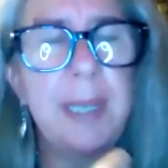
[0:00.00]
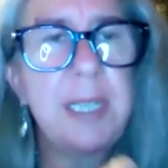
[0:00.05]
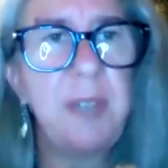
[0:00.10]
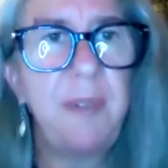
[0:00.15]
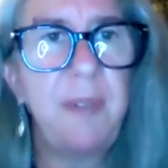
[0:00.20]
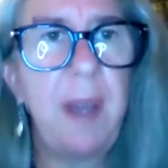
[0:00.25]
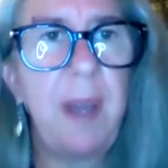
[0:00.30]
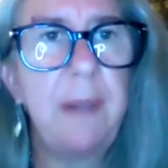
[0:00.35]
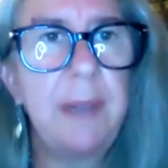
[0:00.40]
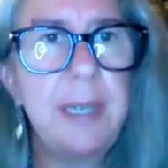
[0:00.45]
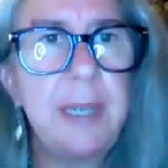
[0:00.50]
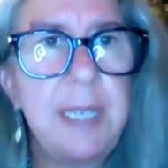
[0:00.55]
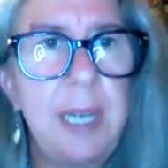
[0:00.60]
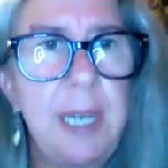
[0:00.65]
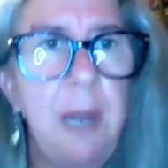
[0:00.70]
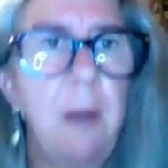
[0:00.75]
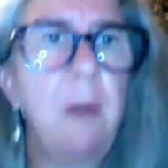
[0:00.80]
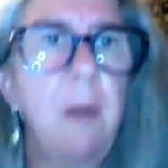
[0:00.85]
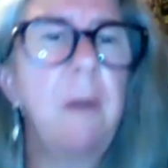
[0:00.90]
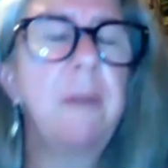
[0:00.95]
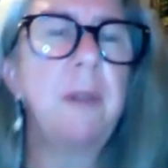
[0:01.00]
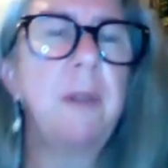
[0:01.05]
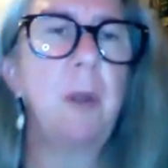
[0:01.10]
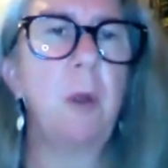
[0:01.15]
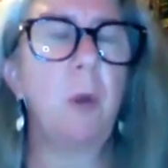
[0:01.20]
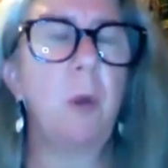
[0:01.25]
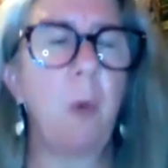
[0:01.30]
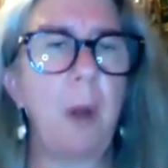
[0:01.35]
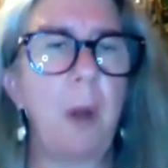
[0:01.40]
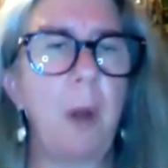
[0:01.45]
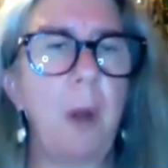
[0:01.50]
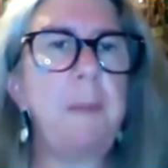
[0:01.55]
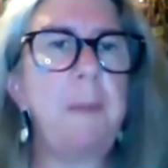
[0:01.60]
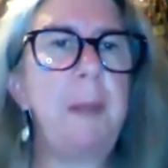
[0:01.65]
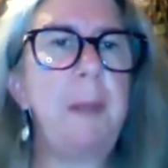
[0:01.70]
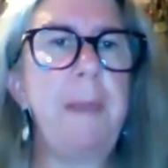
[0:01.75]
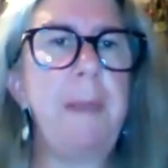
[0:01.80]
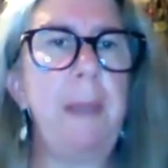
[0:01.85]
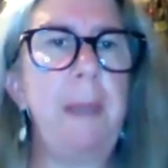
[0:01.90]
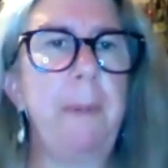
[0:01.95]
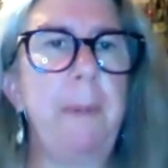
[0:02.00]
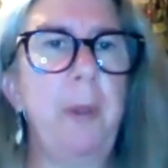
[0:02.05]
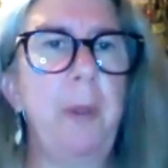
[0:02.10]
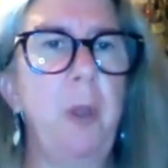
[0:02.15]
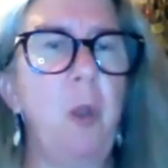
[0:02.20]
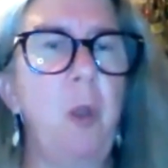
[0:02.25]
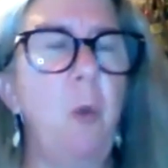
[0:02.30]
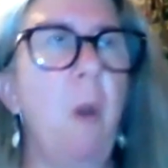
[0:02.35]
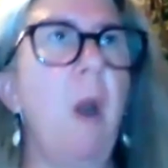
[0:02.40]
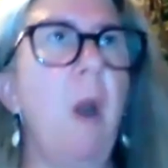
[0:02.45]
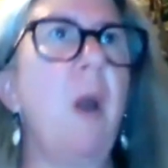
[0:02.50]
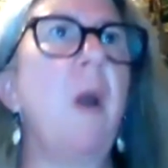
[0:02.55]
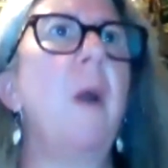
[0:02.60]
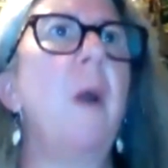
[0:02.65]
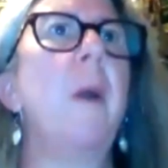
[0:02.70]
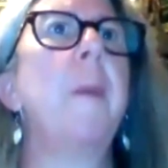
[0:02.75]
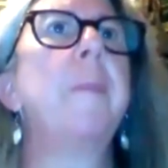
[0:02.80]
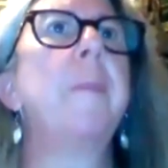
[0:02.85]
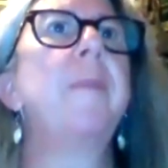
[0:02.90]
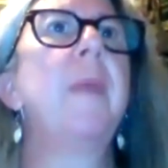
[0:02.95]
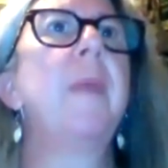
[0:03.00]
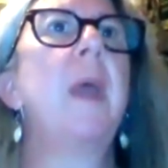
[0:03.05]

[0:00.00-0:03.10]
is a volunteer. There are going to be people who are